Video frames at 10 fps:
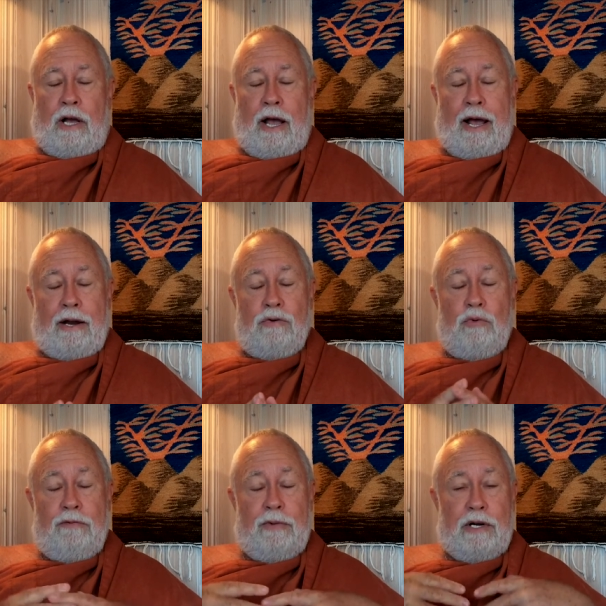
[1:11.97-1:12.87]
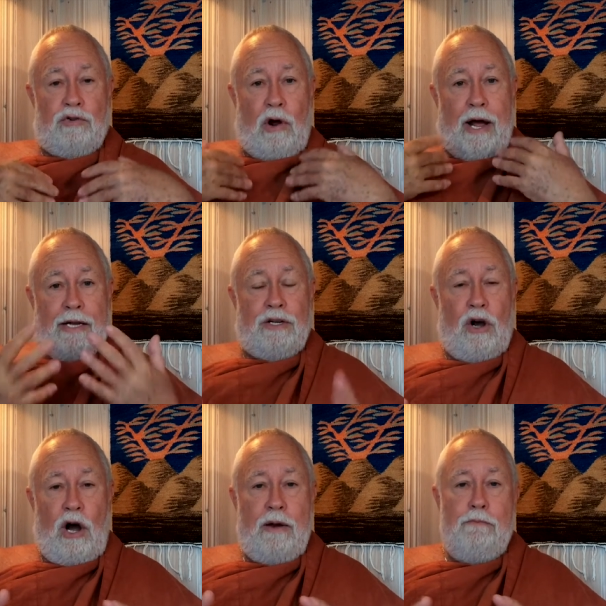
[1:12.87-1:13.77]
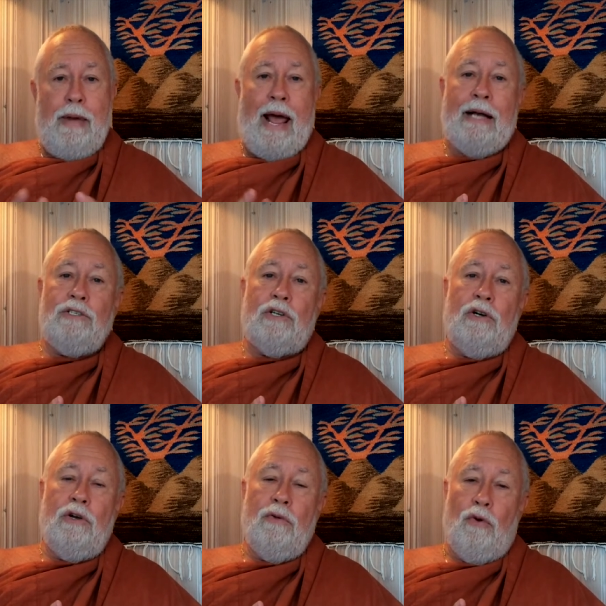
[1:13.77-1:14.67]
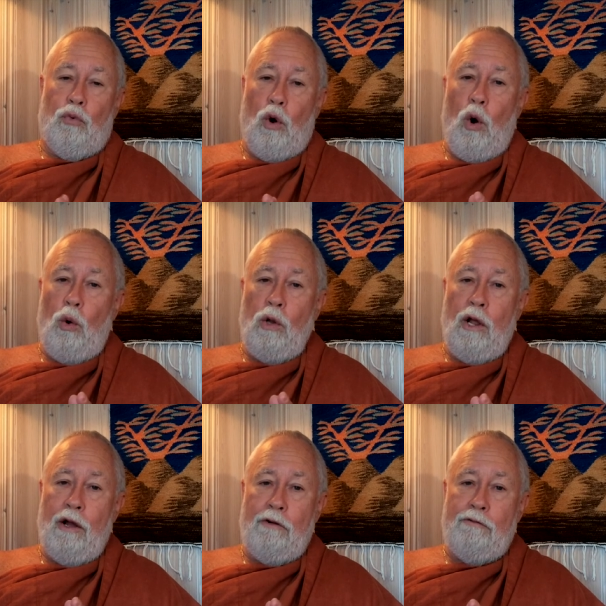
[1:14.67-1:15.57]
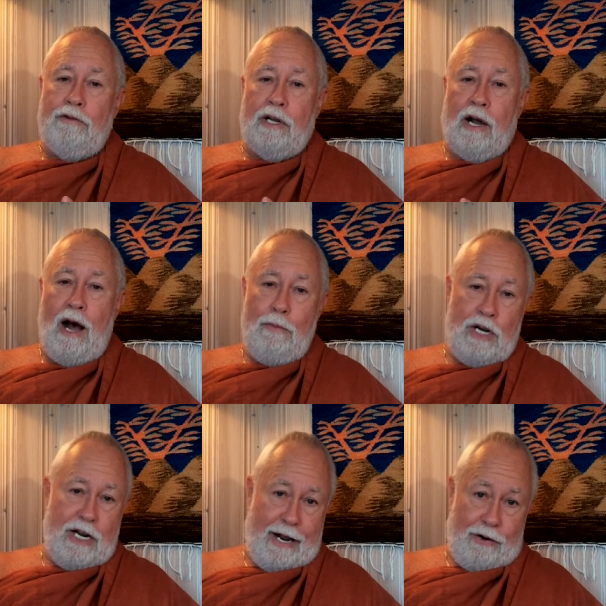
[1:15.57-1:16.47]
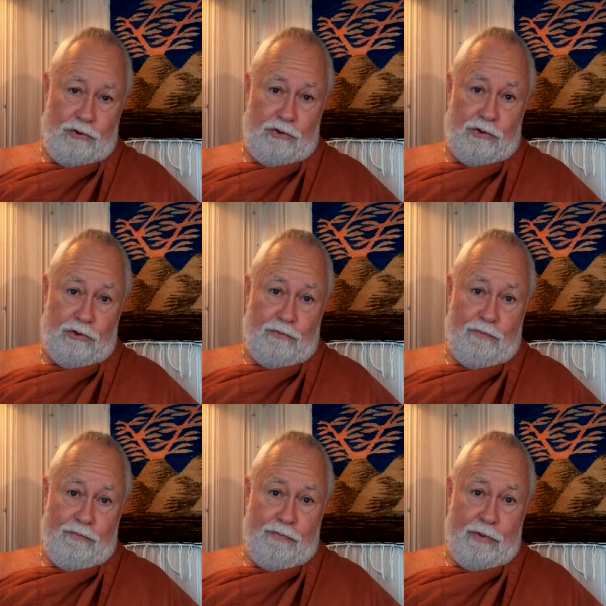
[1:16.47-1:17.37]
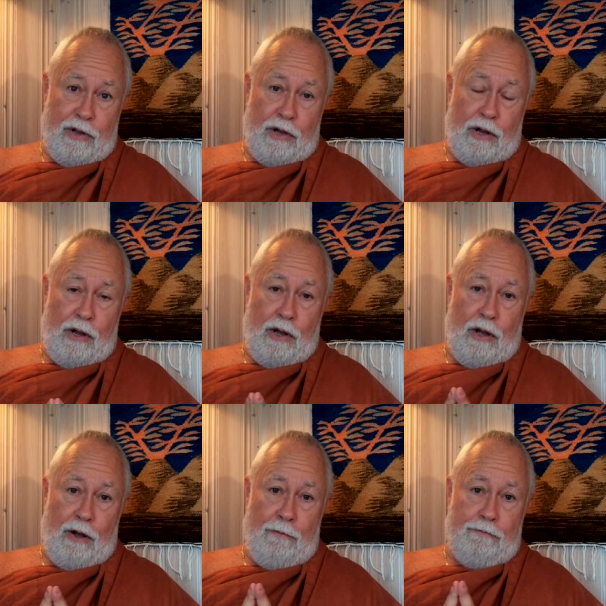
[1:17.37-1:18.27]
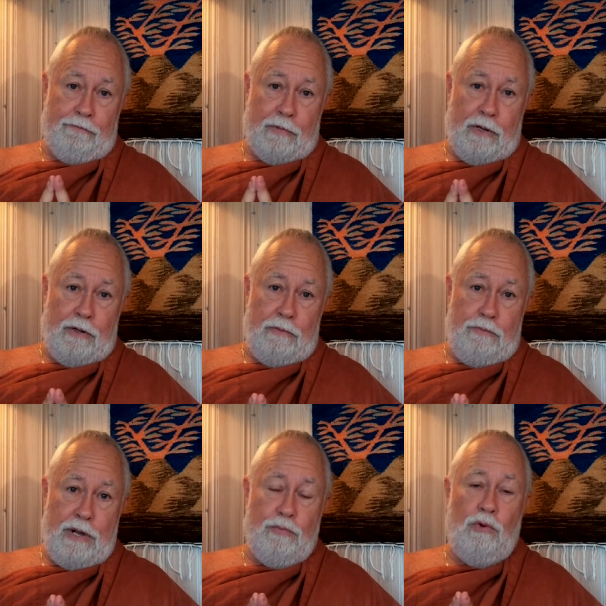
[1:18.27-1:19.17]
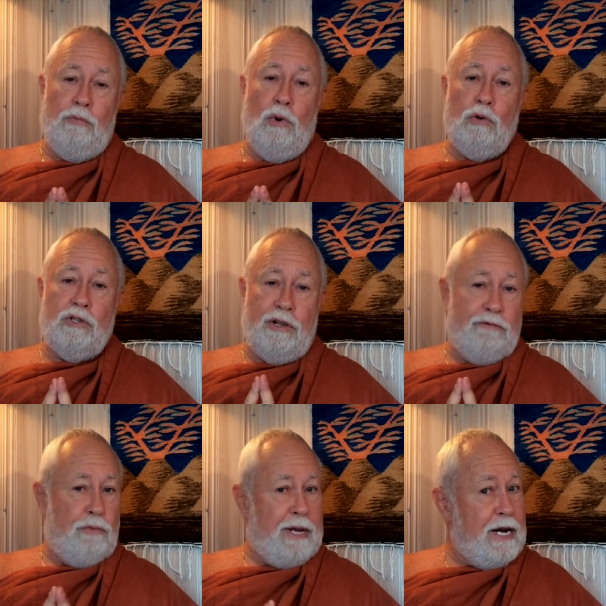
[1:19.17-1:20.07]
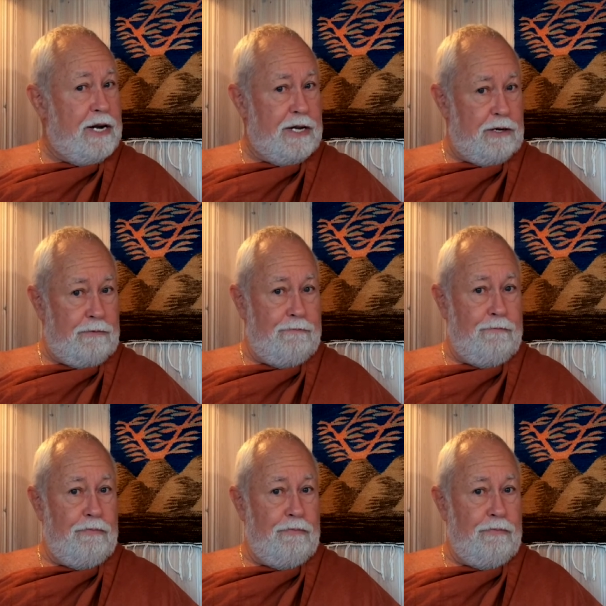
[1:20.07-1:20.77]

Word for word: And we've been trying to unmask the role of the commentators, um, people mostly from India,